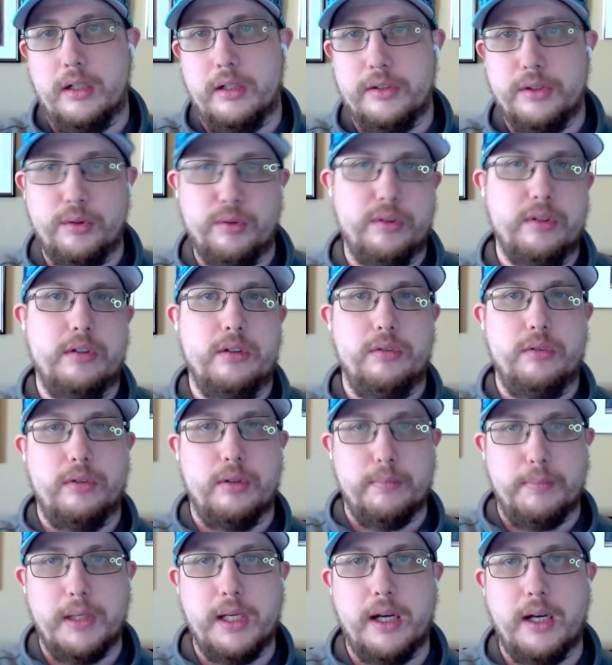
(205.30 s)
You can use
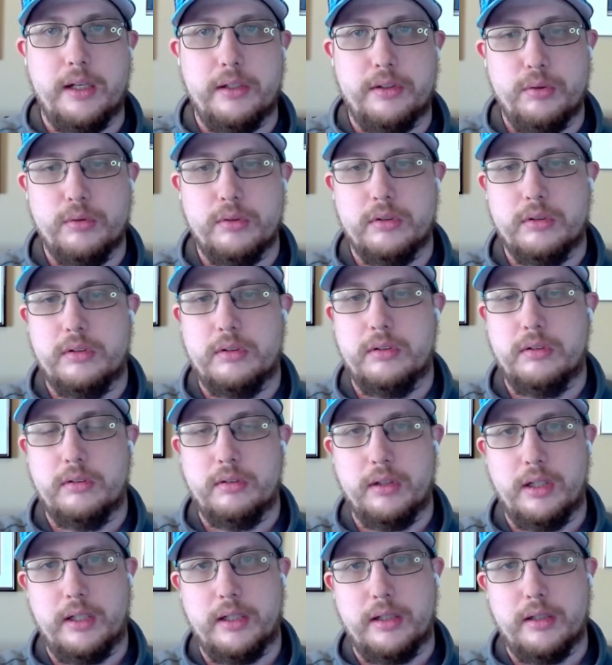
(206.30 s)
a BI tool
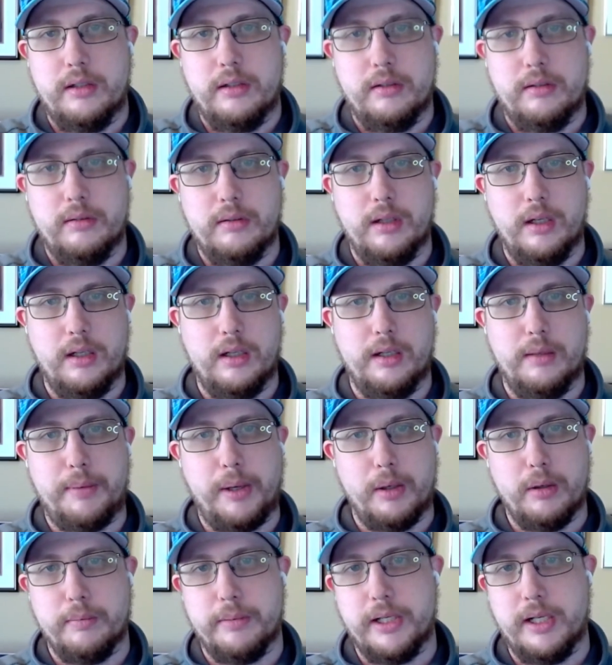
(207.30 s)
like
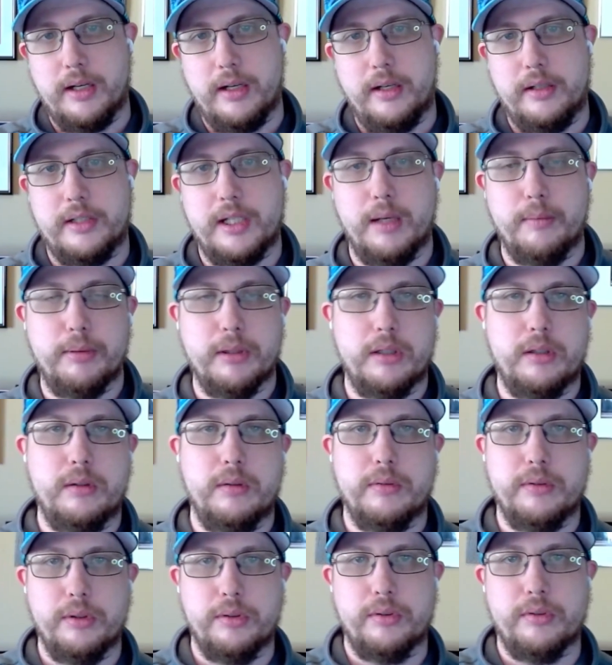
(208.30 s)
Power BI,
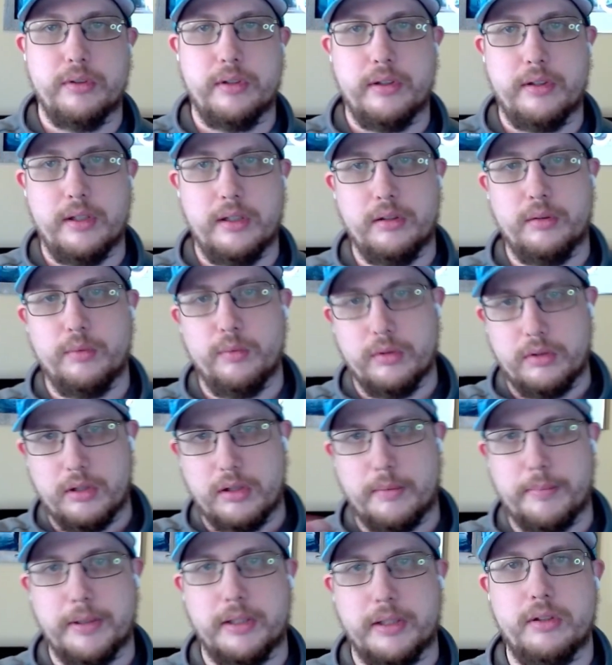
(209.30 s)
Tableau, those sorts of things. We'll
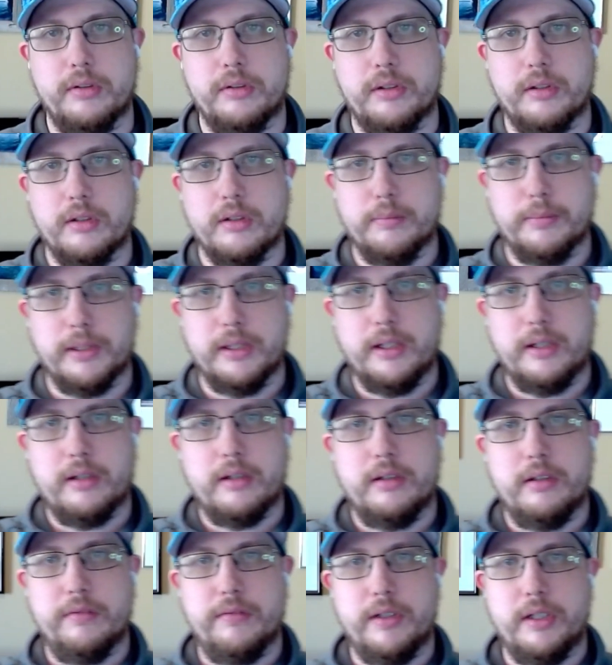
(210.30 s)
talk about those a little bit
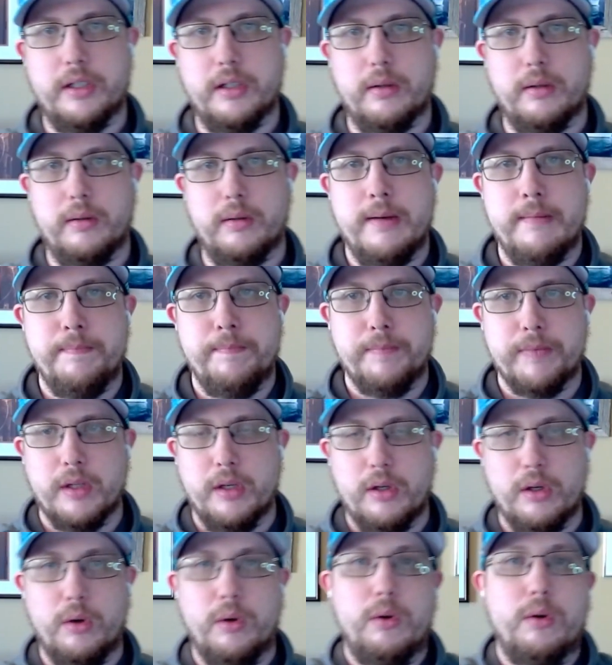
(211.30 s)
later in the video.
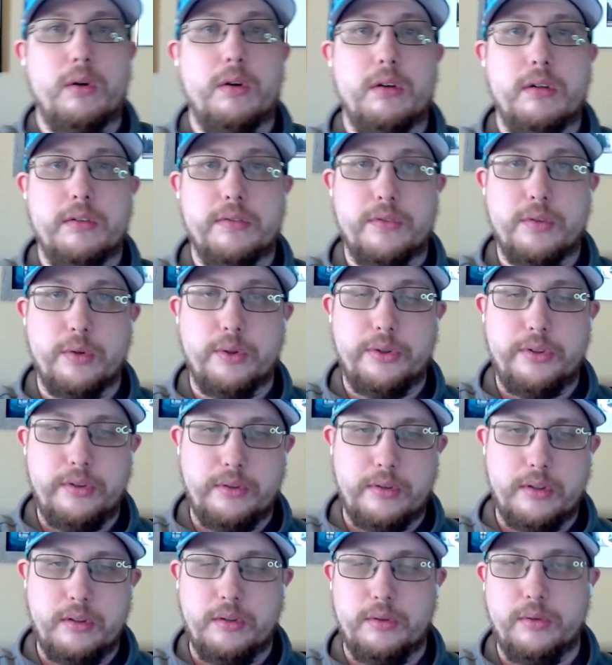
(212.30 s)
Or, of course,
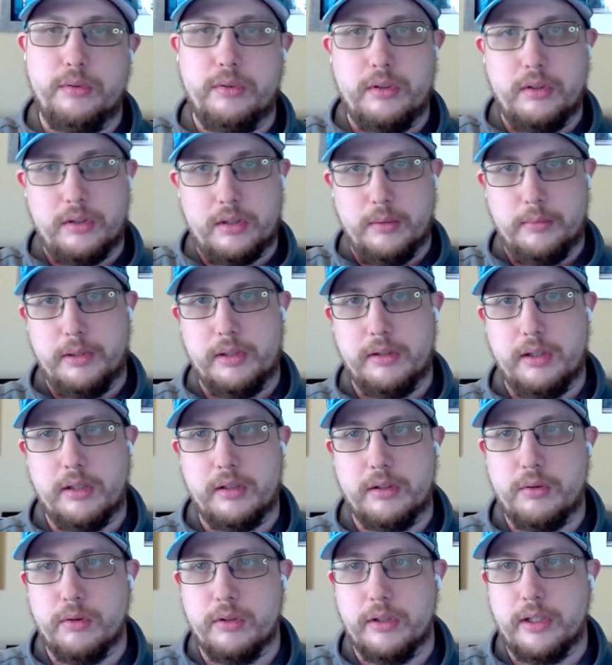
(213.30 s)
you can use something
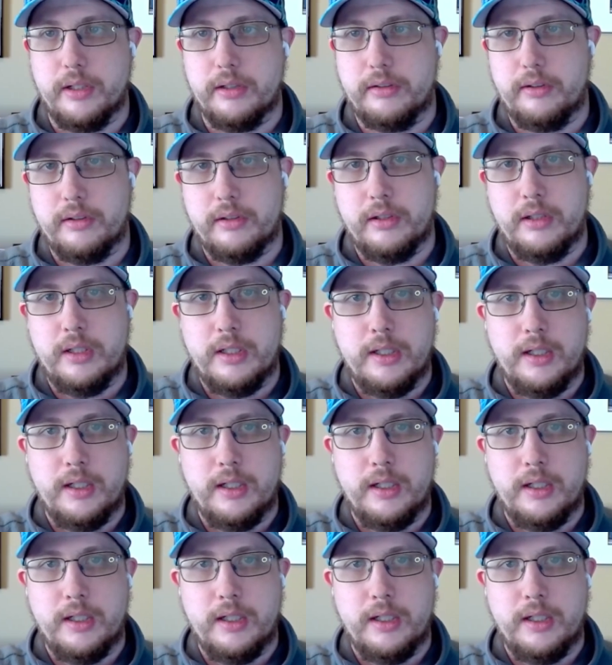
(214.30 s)
like Cortex.